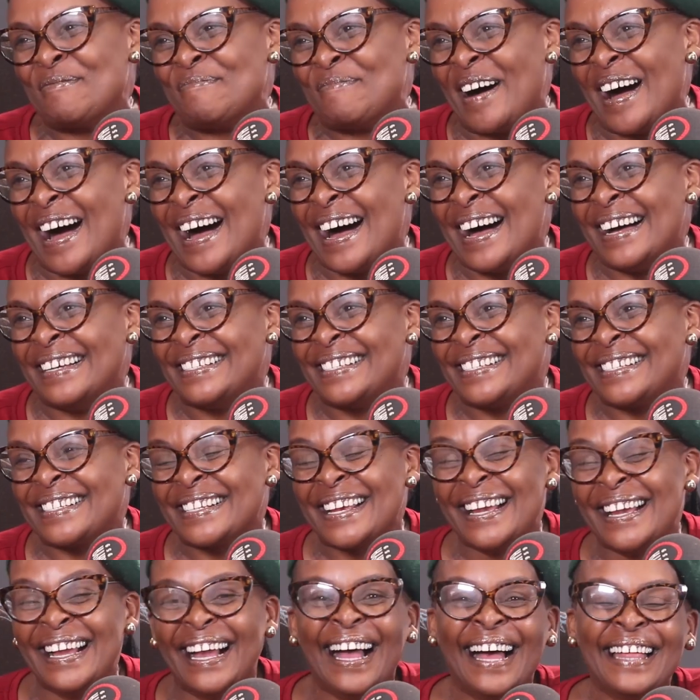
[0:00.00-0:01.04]
much.
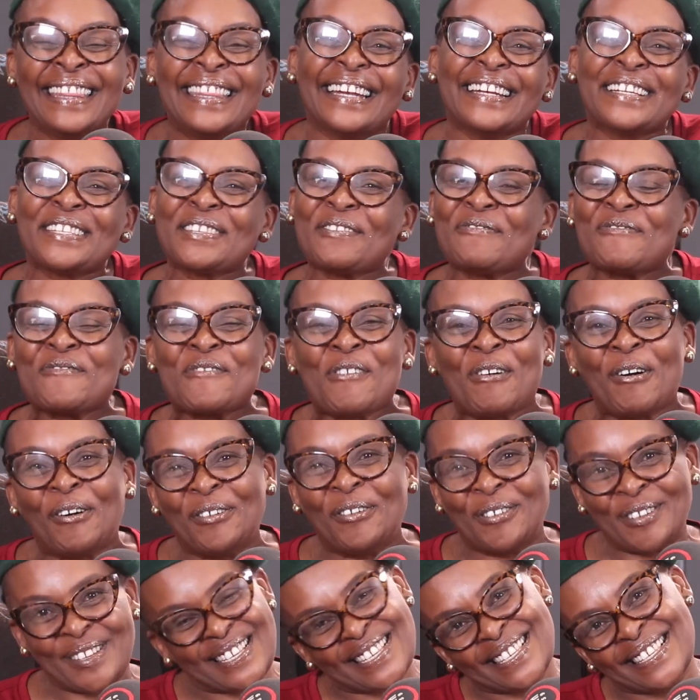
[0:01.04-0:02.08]
That is, of
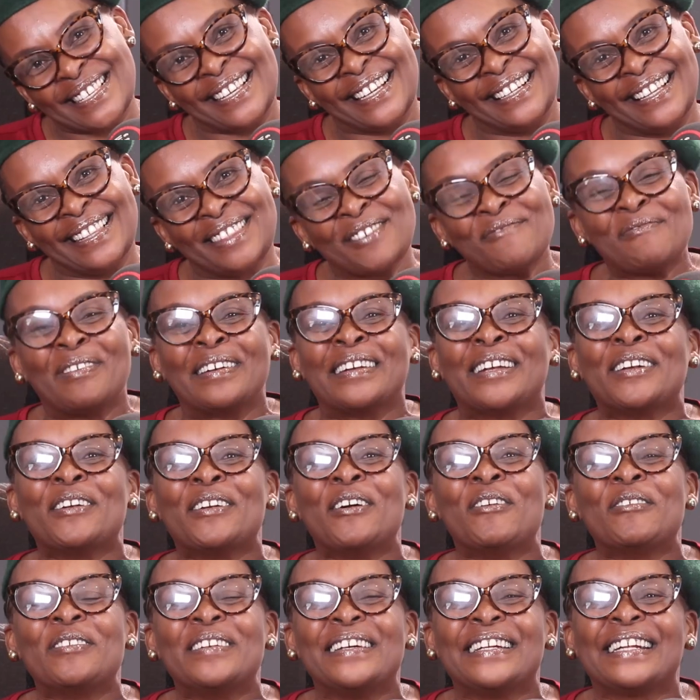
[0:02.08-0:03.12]
course, the one and
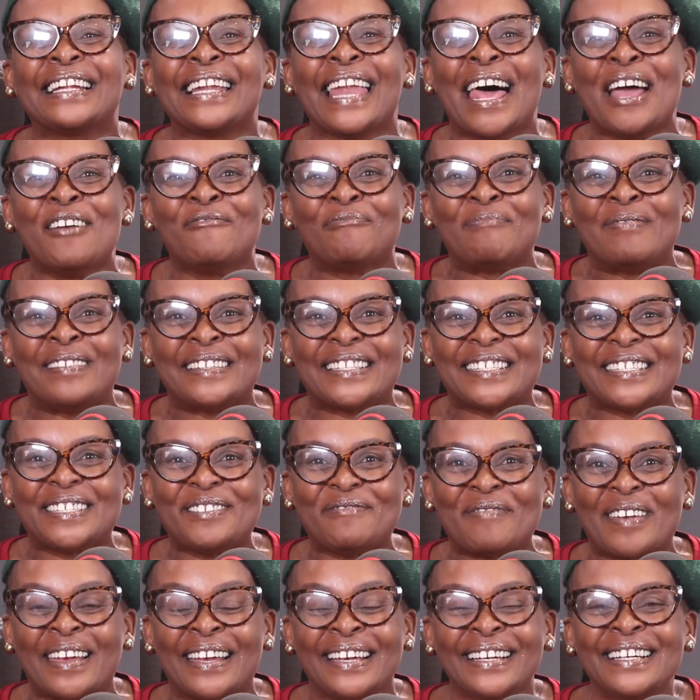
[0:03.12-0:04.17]
only Clive
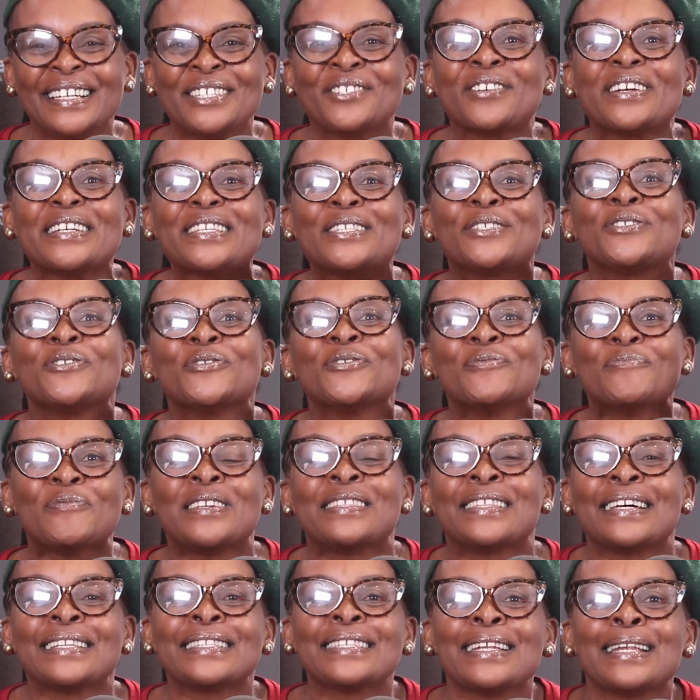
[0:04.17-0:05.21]
Mathibe. Trust you me,
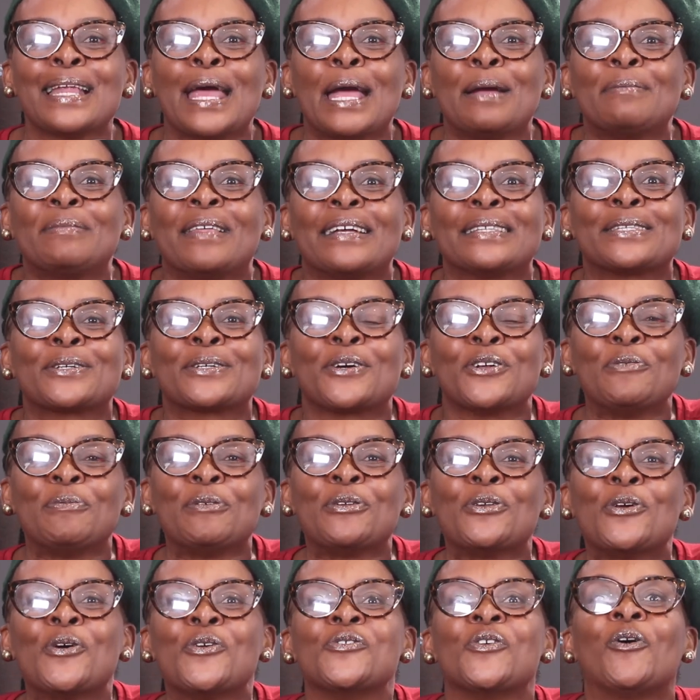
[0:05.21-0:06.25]
that's a name that's going to be
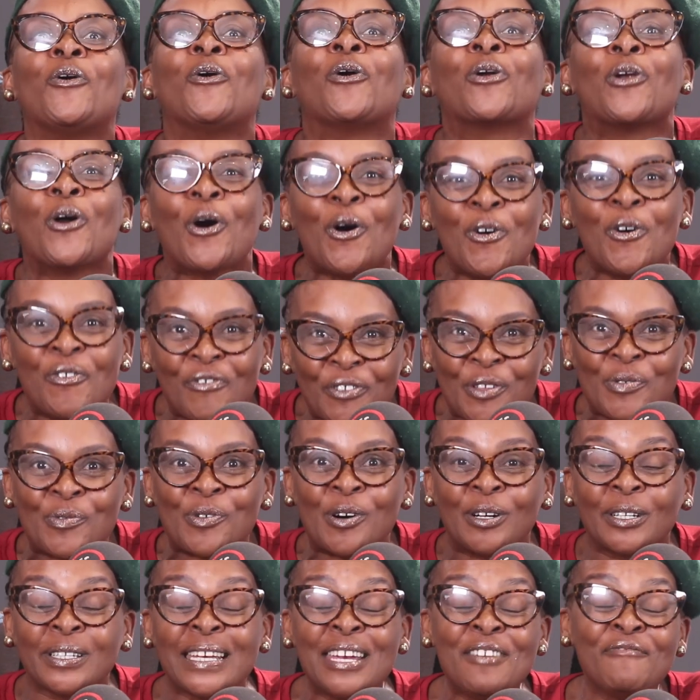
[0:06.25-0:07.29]
known all over the
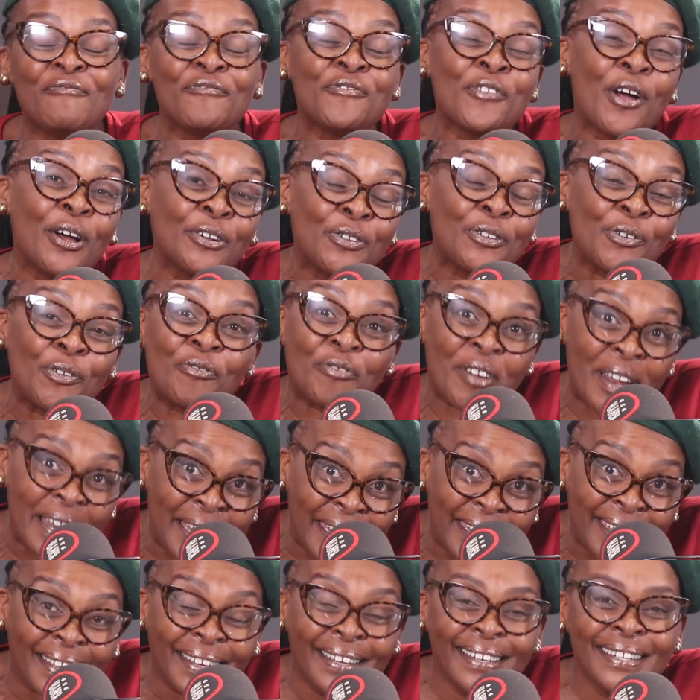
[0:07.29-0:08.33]
world, if not
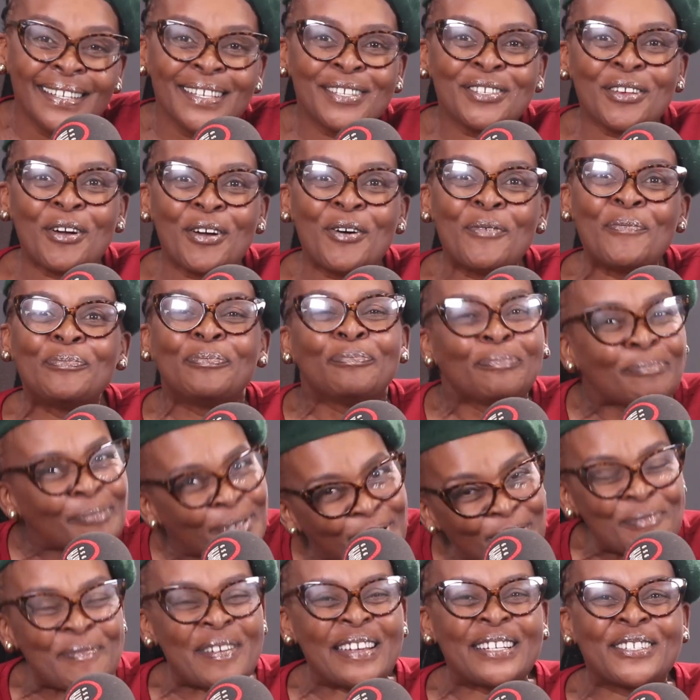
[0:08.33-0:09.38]
already. So
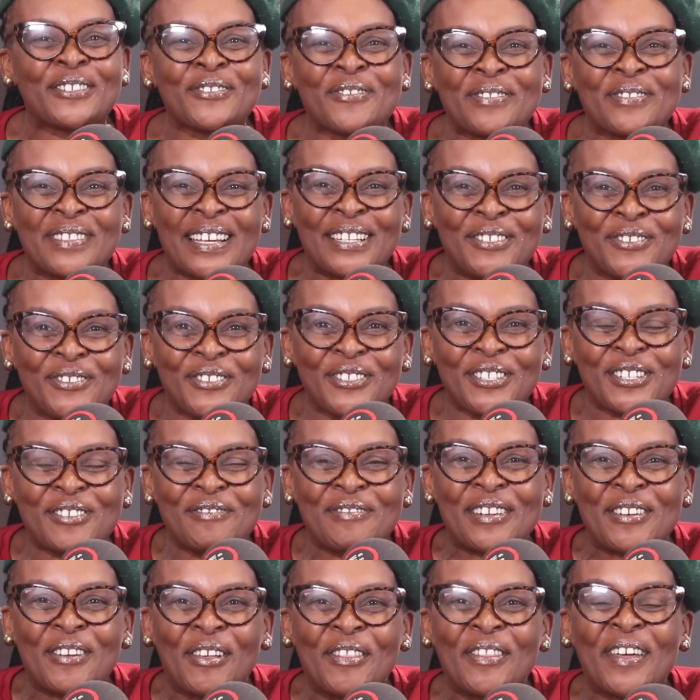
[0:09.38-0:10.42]
do make sure that you tune
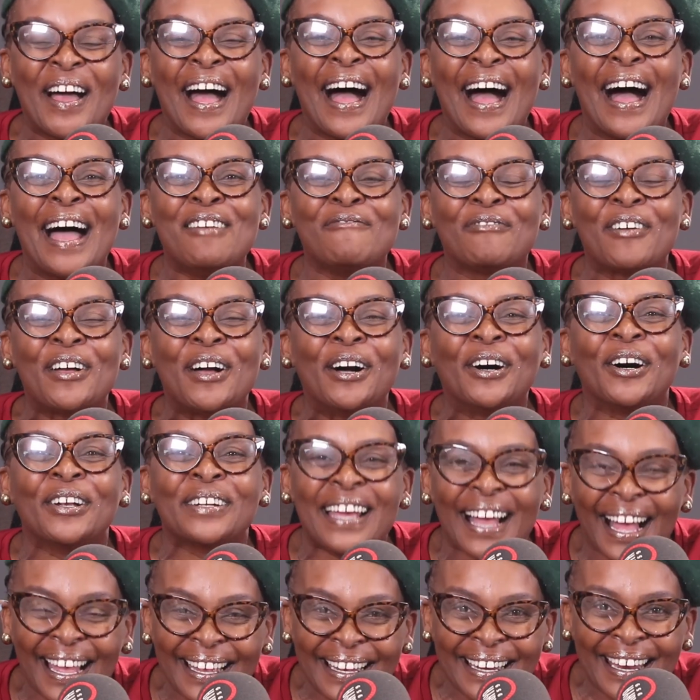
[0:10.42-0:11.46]
in on The Hive, on
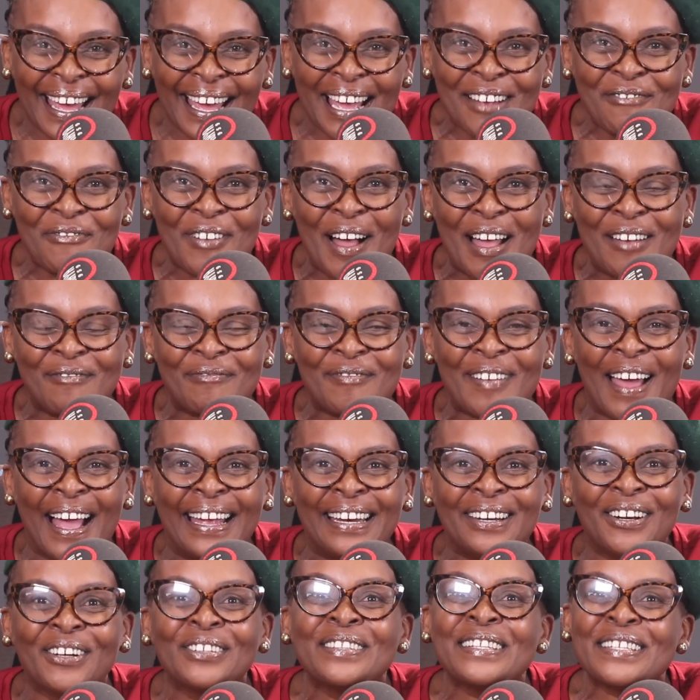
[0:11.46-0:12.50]
Kaya
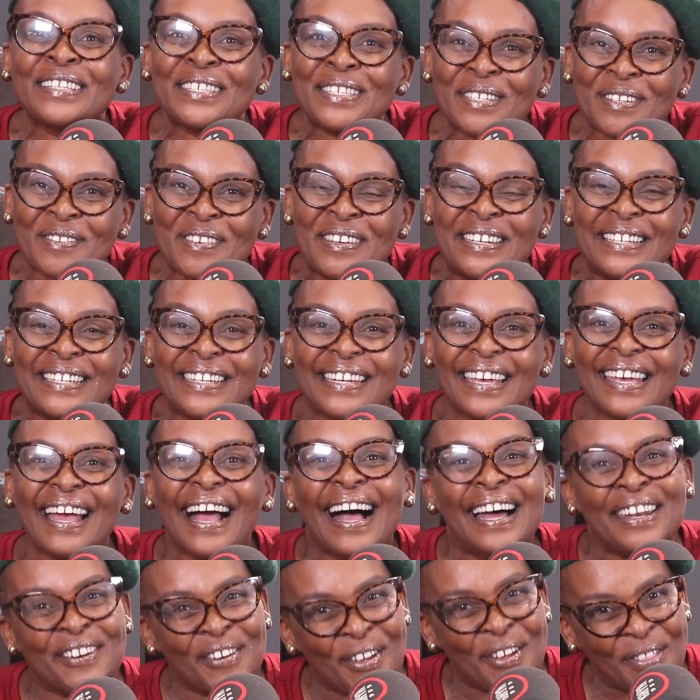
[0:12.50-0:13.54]
959, on the street
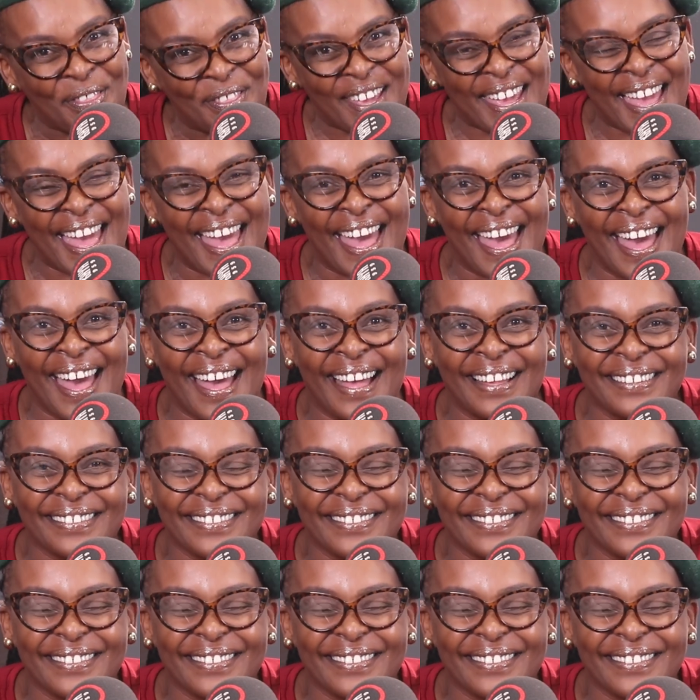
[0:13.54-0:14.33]
and on the air.